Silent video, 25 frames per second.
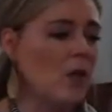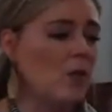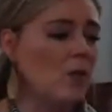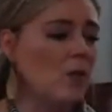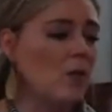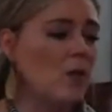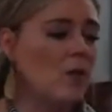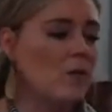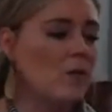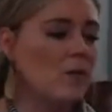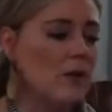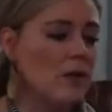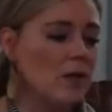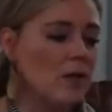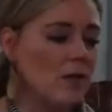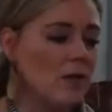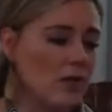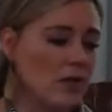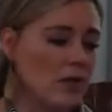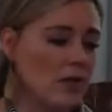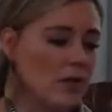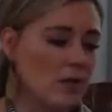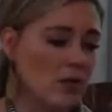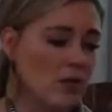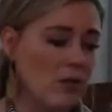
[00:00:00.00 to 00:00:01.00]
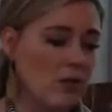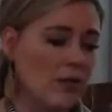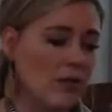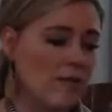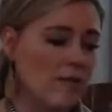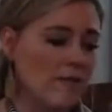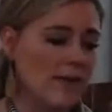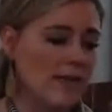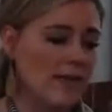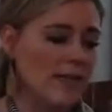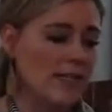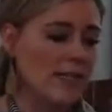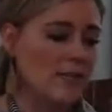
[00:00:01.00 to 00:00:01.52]
Wilbur looked through the
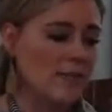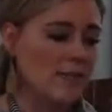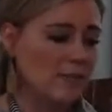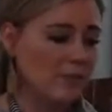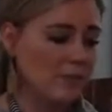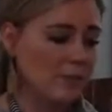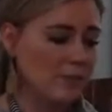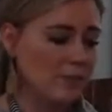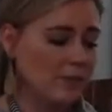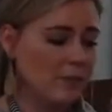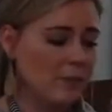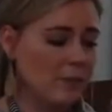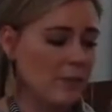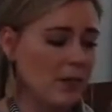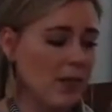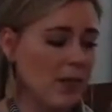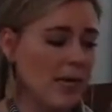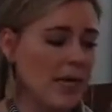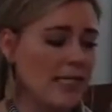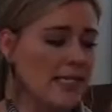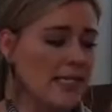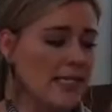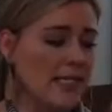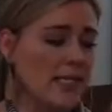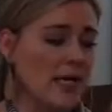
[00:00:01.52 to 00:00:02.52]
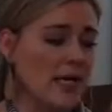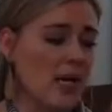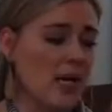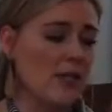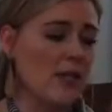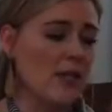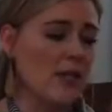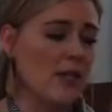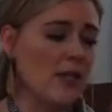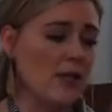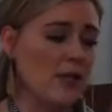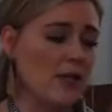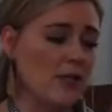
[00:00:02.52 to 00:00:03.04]
fence and saw
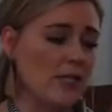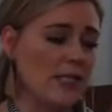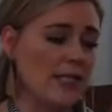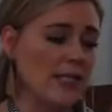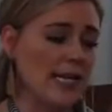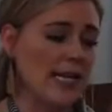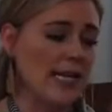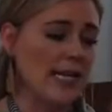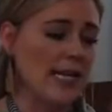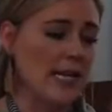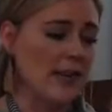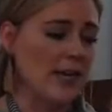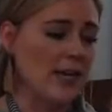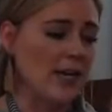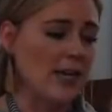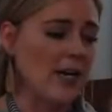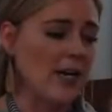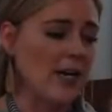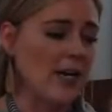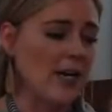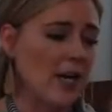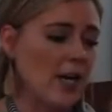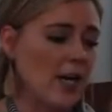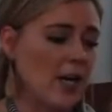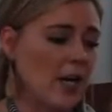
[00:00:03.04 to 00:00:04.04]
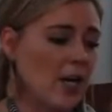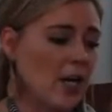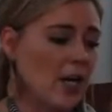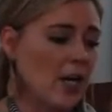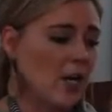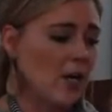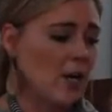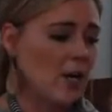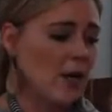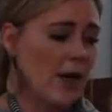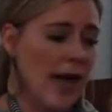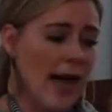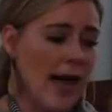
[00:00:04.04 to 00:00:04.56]
the goose standing there.
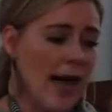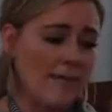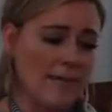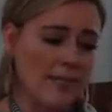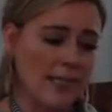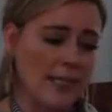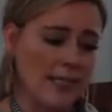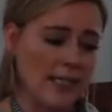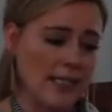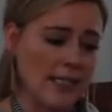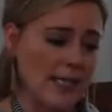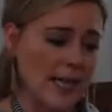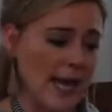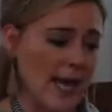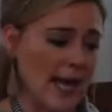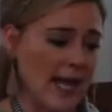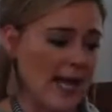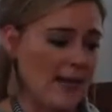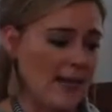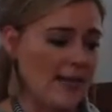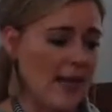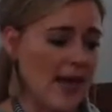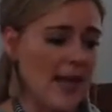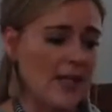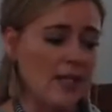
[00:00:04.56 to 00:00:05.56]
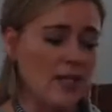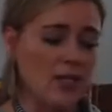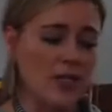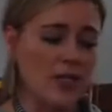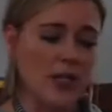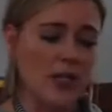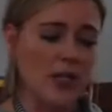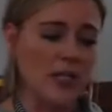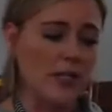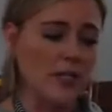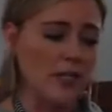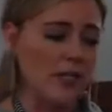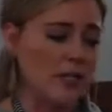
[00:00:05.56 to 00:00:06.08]
You don't have to stay in that
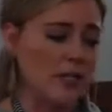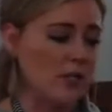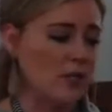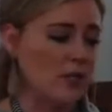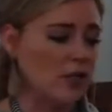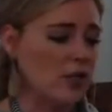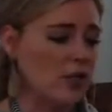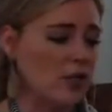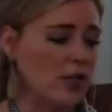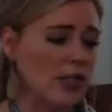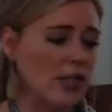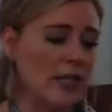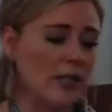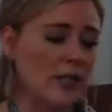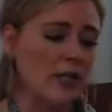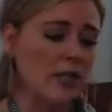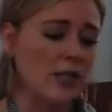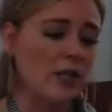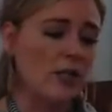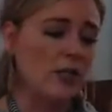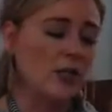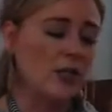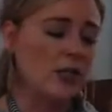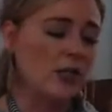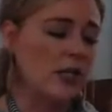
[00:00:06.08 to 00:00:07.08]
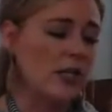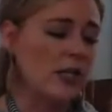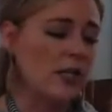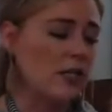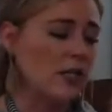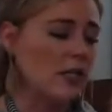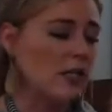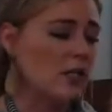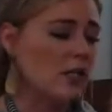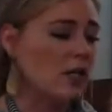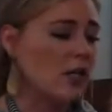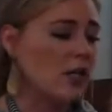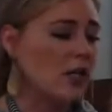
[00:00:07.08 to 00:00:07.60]
dirty
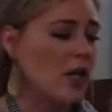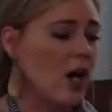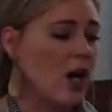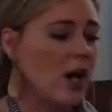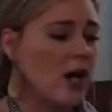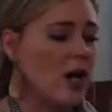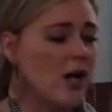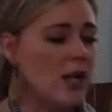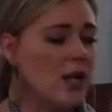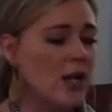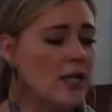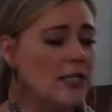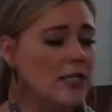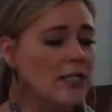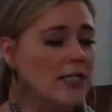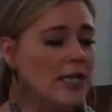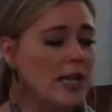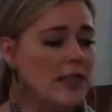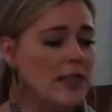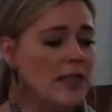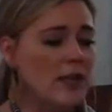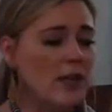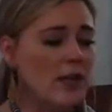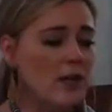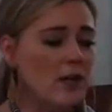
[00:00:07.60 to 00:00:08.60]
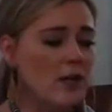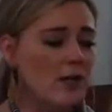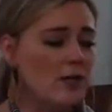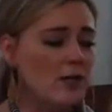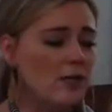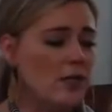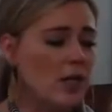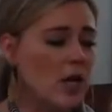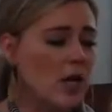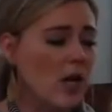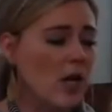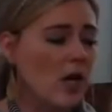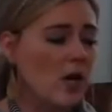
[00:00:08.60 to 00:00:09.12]
little yard, said the
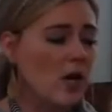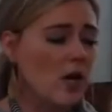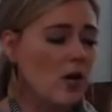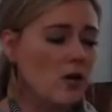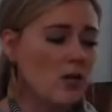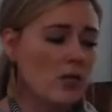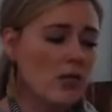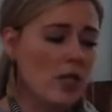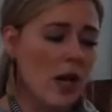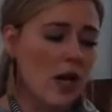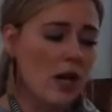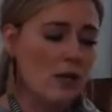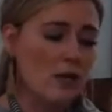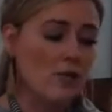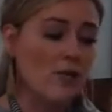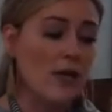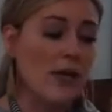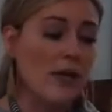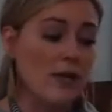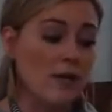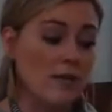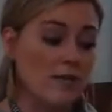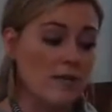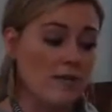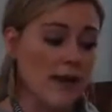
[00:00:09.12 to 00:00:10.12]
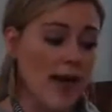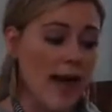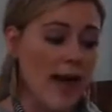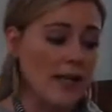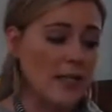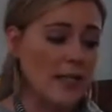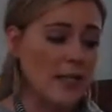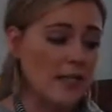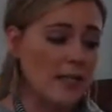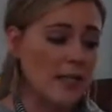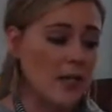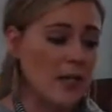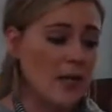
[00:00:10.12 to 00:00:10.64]
goose, who talked rather
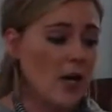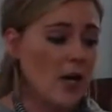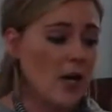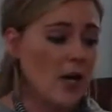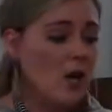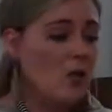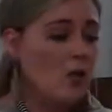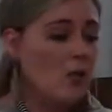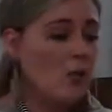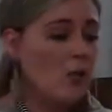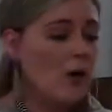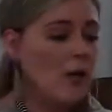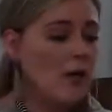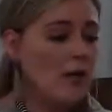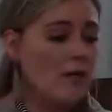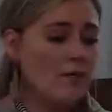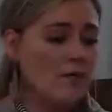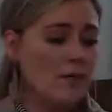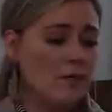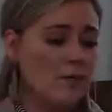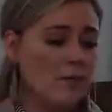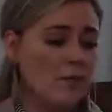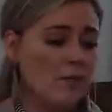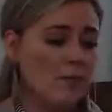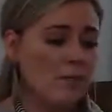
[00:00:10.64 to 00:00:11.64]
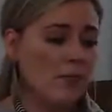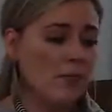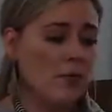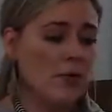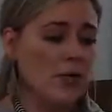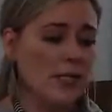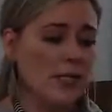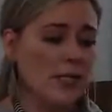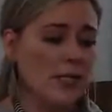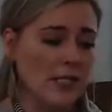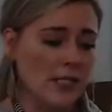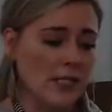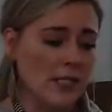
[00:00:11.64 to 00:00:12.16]
fast. One of the
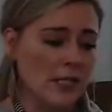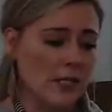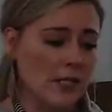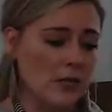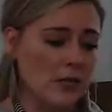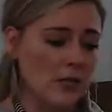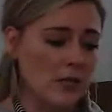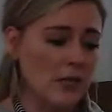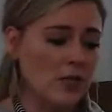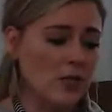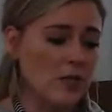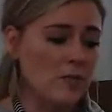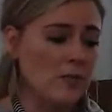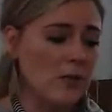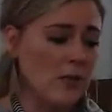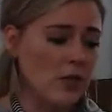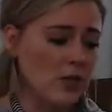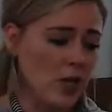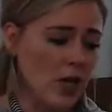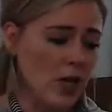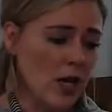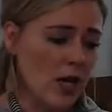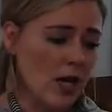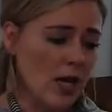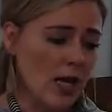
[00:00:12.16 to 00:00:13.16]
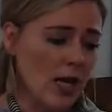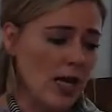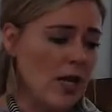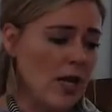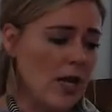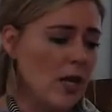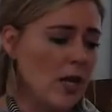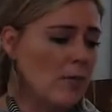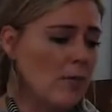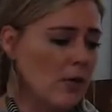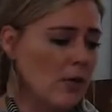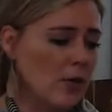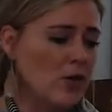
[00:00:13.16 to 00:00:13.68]
boards is loose. Push on it.
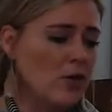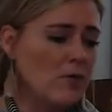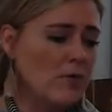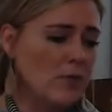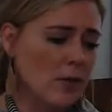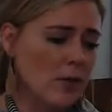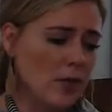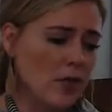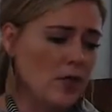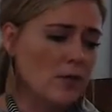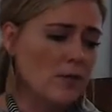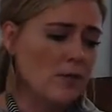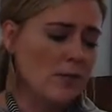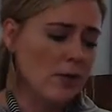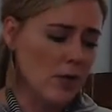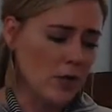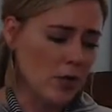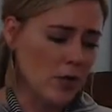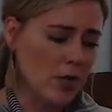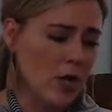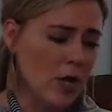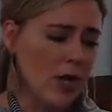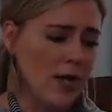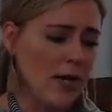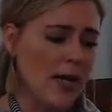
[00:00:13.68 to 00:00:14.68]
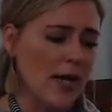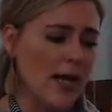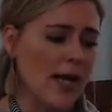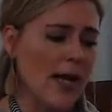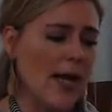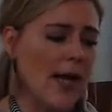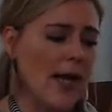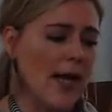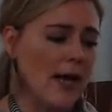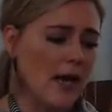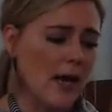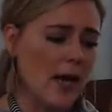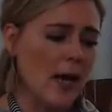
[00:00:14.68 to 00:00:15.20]
Push, push, push on it,
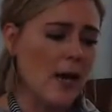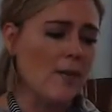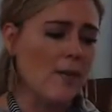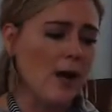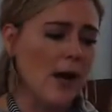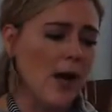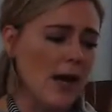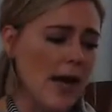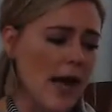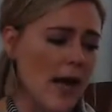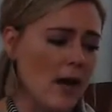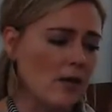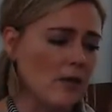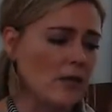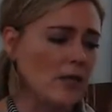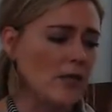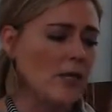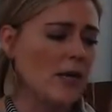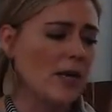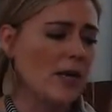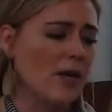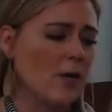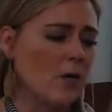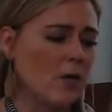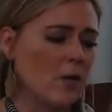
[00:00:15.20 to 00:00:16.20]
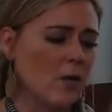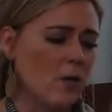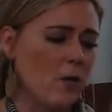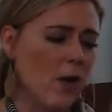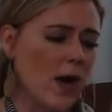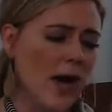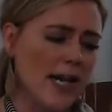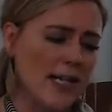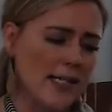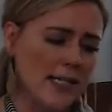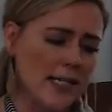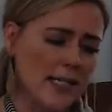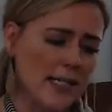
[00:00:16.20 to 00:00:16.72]
and come on out.
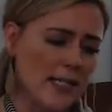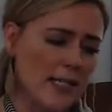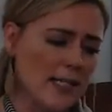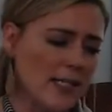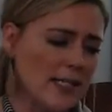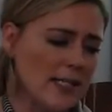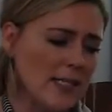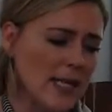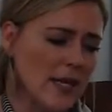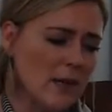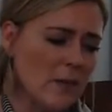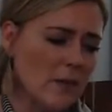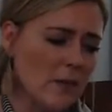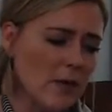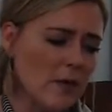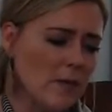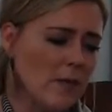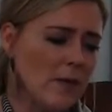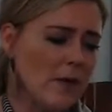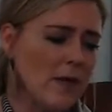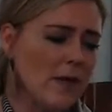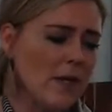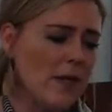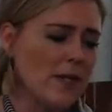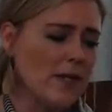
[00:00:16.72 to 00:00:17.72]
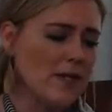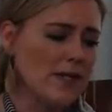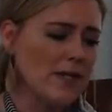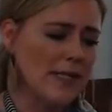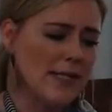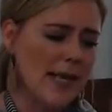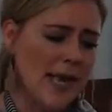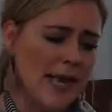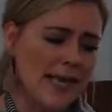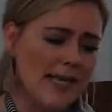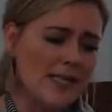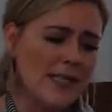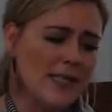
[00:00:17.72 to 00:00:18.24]
What? Said Wilbur.
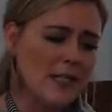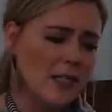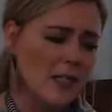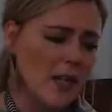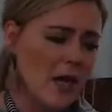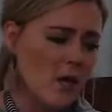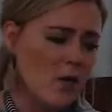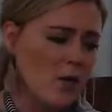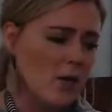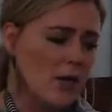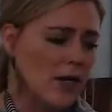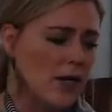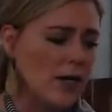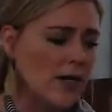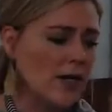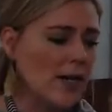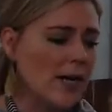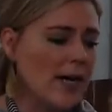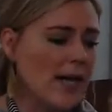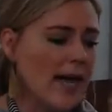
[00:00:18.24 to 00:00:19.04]
Say it slower.